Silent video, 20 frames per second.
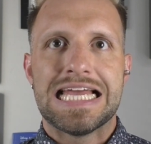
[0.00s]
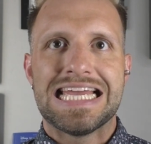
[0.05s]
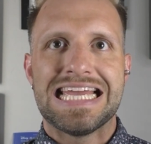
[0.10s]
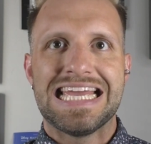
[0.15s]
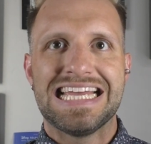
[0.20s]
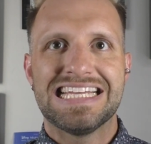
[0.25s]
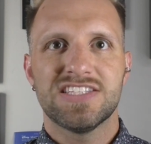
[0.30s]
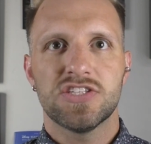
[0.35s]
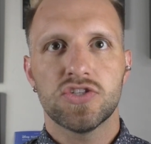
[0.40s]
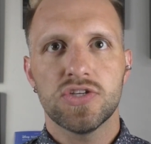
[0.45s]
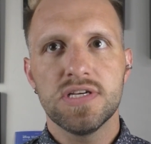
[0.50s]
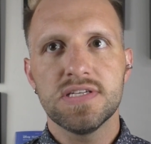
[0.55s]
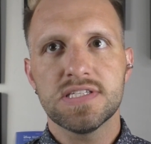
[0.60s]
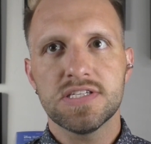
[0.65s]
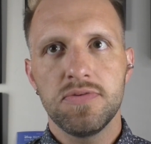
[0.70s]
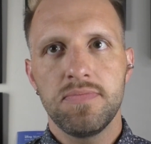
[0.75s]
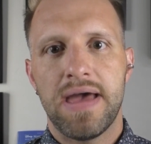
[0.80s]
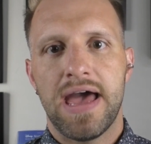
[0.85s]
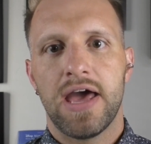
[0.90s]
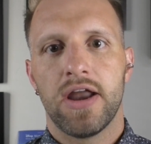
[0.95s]
It's just
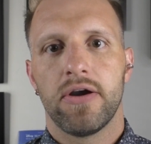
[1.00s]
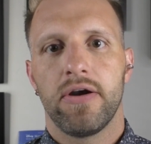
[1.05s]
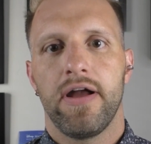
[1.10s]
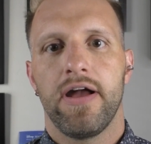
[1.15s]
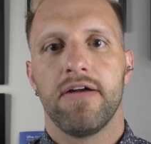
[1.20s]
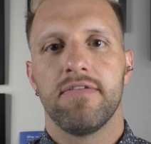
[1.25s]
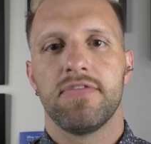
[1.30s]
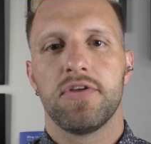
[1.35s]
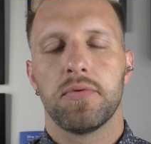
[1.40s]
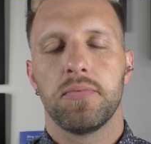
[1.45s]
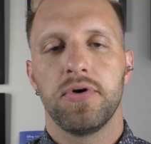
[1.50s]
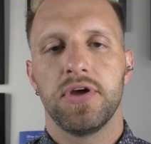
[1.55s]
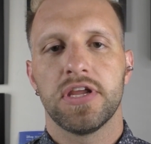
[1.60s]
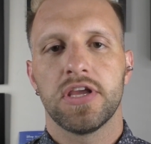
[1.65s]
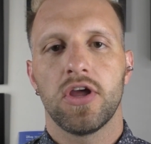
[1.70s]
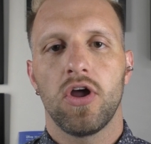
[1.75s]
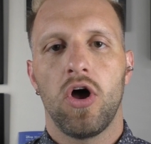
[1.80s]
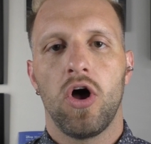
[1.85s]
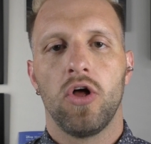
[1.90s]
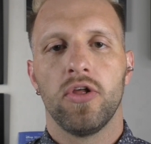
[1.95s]
a matter of they're putting
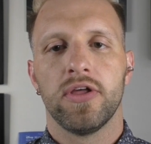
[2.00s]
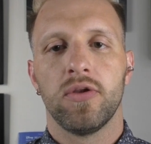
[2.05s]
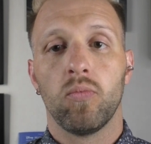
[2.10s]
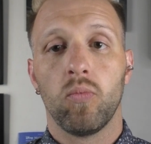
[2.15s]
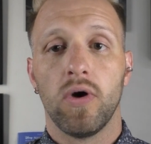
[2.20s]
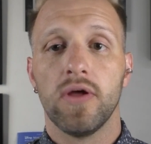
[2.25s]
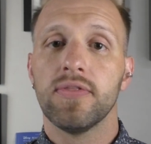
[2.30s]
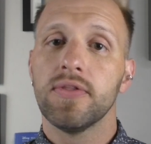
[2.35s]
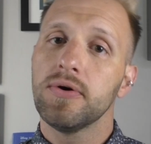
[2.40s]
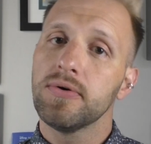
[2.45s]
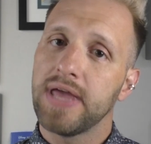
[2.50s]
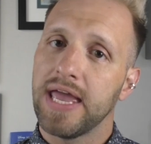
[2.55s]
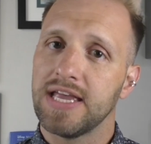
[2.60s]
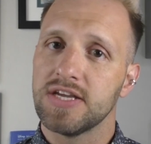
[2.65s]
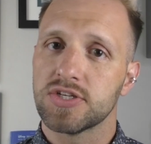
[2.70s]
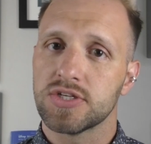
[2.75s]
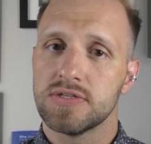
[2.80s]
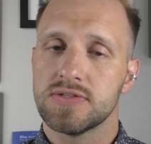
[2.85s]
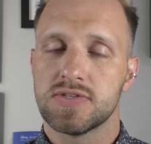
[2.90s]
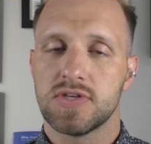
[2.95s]
it all in one
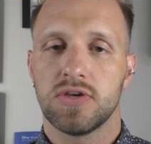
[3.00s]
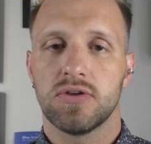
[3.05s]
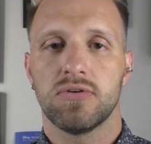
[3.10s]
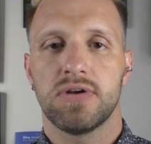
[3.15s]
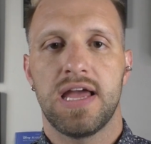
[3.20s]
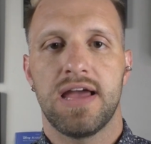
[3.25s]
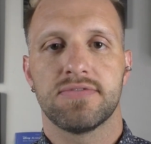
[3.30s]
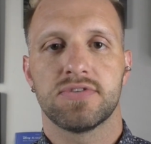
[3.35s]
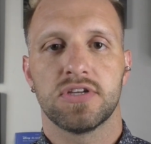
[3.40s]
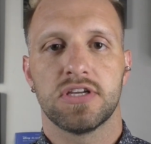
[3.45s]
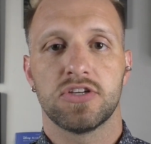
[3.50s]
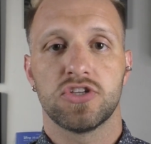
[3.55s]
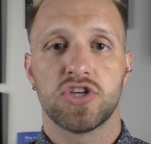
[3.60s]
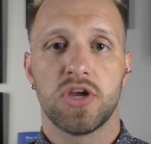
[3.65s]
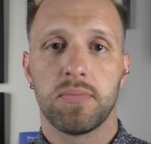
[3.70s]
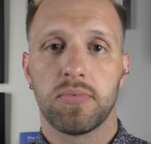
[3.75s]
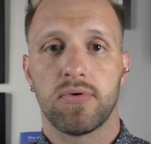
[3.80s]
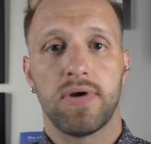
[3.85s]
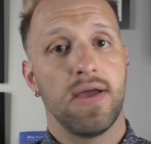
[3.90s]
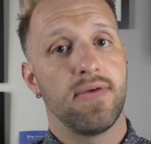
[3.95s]
location so you don't have to
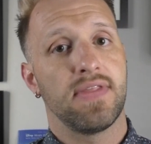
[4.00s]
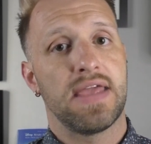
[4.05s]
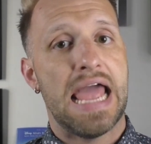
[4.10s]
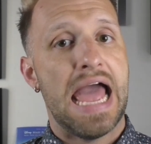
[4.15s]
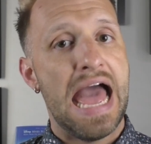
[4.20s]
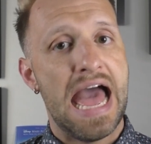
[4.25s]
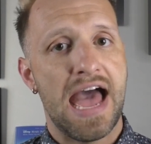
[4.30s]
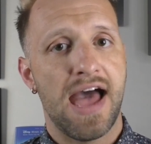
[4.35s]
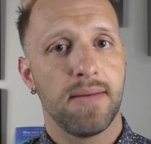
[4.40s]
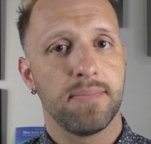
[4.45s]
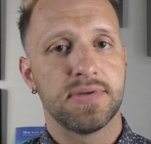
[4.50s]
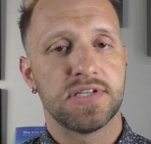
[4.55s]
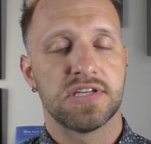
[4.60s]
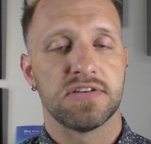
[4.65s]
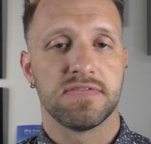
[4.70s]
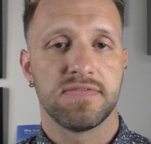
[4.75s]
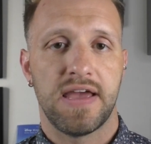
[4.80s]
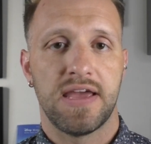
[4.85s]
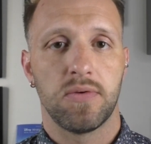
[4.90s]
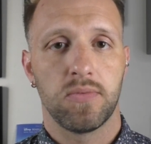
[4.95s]
jump around the app to
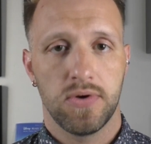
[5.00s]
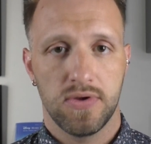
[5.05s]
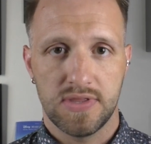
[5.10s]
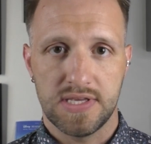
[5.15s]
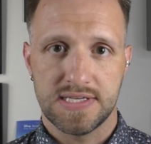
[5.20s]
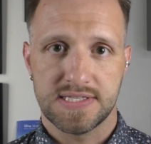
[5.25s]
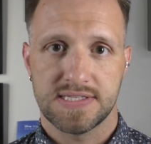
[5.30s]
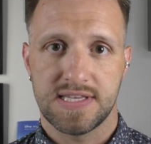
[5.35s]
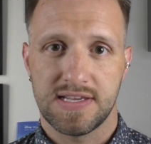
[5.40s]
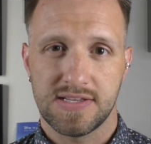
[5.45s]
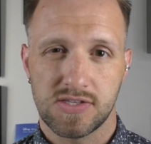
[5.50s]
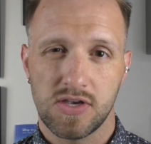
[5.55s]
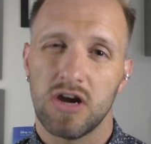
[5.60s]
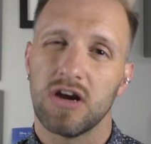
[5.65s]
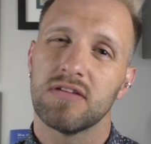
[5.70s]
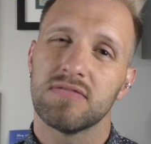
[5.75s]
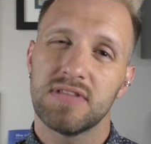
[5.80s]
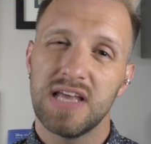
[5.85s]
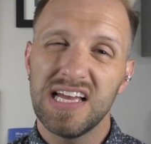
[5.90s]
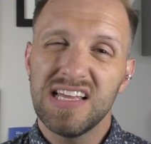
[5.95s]
find where these things
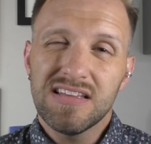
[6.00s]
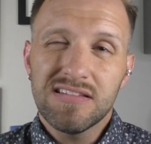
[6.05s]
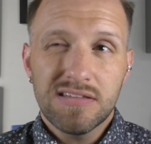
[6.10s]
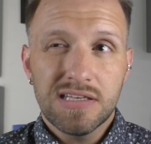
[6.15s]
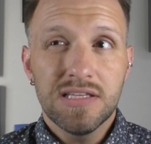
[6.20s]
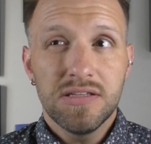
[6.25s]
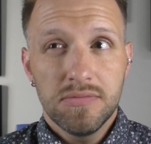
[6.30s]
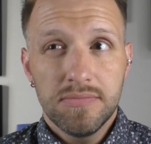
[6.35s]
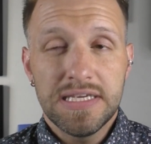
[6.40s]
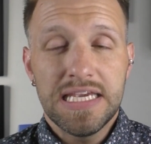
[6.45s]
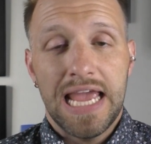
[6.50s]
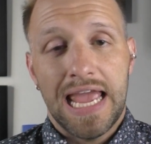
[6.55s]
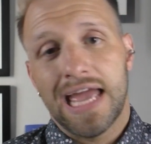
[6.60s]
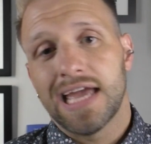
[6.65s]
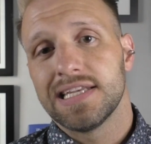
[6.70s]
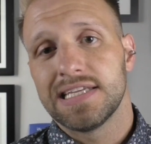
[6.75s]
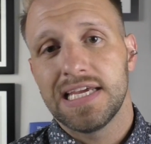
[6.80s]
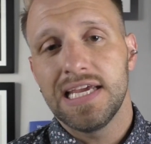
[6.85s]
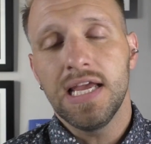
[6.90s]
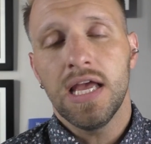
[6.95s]
are. That can be
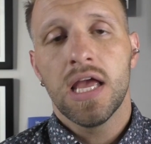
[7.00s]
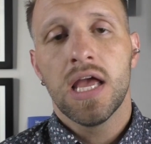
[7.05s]
handy.